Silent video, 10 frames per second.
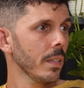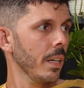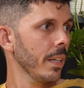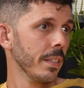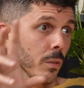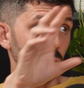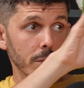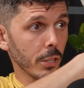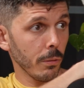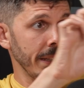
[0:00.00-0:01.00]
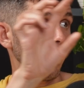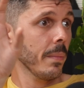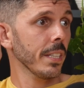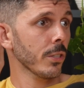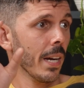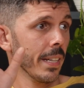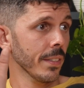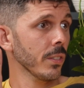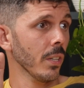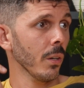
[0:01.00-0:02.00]
and it'll create a MIDI track in
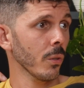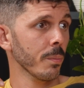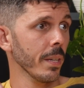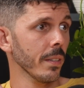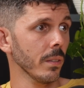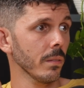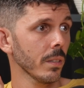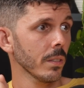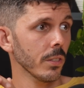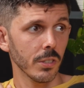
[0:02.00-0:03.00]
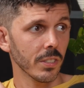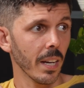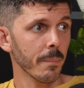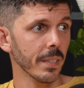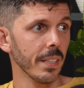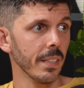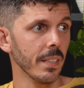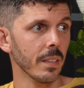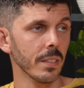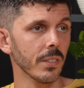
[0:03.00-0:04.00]
the DAW with the piano. You're just typing that in,
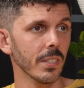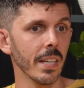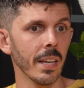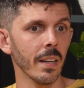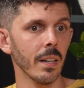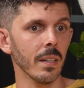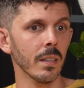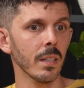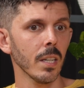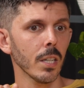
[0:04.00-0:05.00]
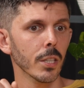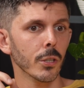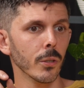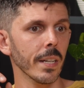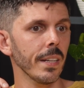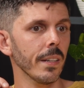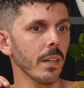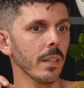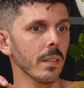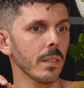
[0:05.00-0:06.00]
and then you say, create
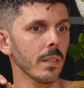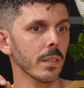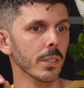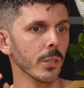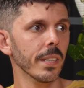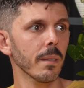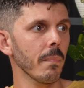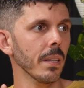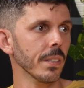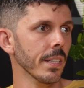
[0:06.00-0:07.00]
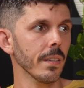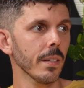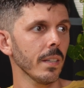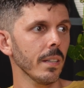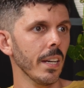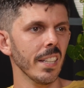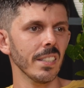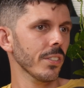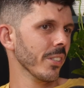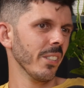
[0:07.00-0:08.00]
a melody, and it
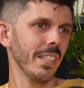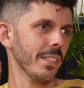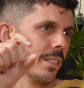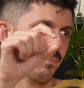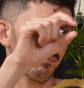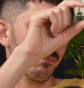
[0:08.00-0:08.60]
just creates a